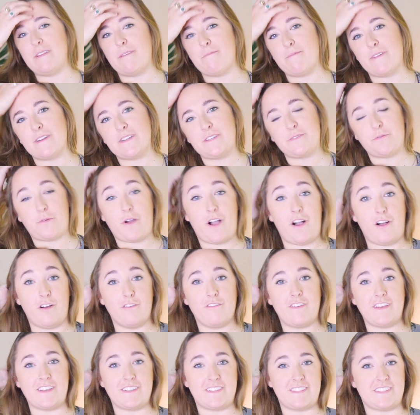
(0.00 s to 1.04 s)
number
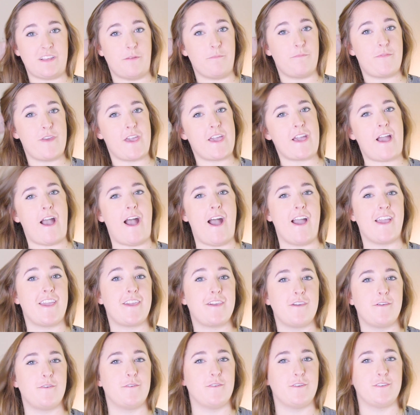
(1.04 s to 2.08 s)
12 is something
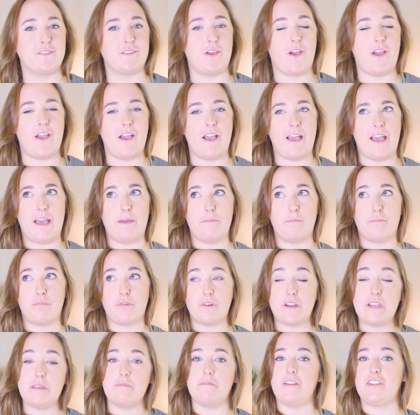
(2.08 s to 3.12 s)
I use
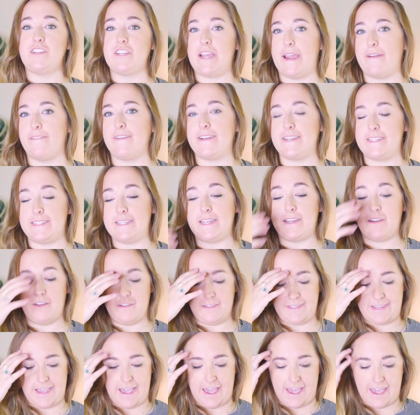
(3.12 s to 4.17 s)
pretty much every
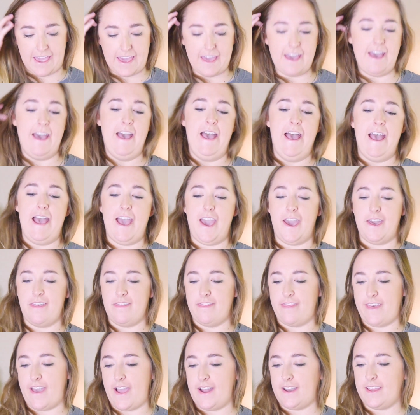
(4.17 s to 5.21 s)
single day,
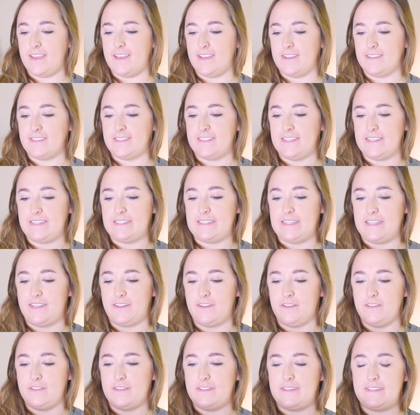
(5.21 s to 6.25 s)
and that is this
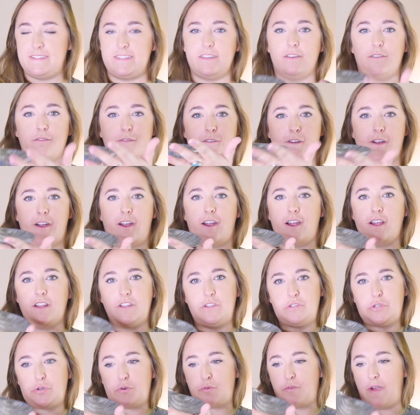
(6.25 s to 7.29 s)
little silver
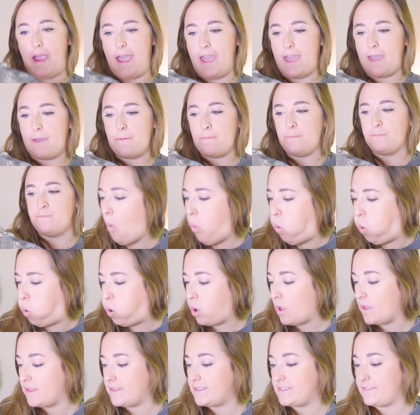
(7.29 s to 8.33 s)
tray.
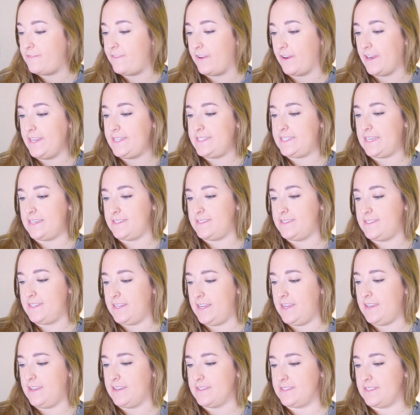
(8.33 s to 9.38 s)
It's very
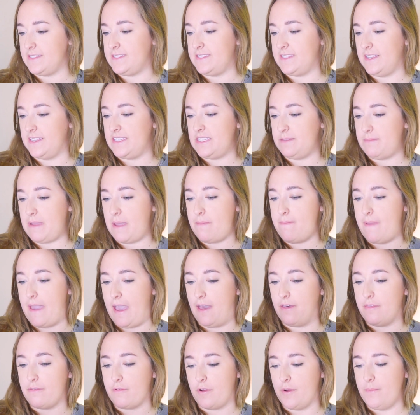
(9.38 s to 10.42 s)
dusty because it sits in my
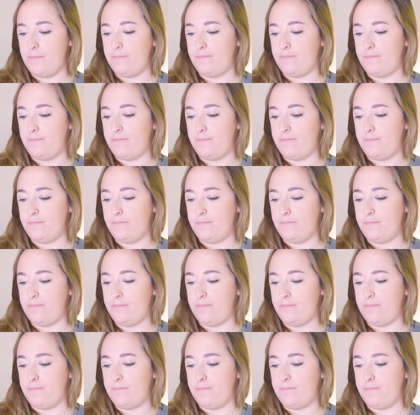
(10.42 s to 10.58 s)
bathroom.